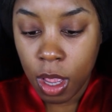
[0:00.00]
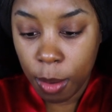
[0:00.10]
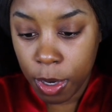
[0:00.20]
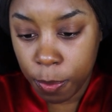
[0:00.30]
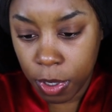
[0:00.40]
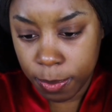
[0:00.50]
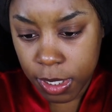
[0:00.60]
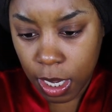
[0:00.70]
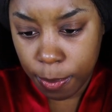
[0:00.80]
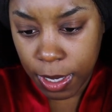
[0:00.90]
I'm gonna put them
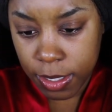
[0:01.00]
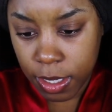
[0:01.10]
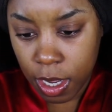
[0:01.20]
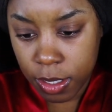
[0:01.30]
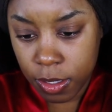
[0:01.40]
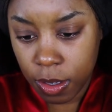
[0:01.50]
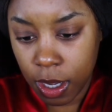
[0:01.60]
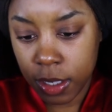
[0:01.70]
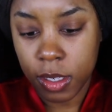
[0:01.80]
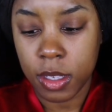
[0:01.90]
side by side so you
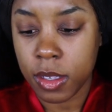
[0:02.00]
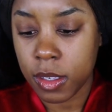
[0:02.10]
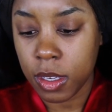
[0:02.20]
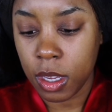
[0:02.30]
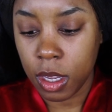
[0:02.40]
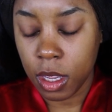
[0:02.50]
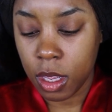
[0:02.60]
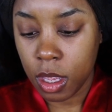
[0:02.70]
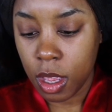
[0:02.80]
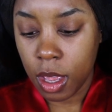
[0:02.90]
guys can see
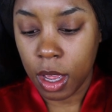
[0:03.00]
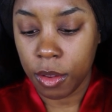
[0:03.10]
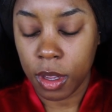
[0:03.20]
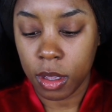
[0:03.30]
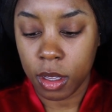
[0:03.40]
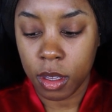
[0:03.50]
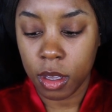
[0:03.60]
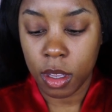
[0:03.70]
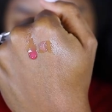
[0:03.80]
how they look.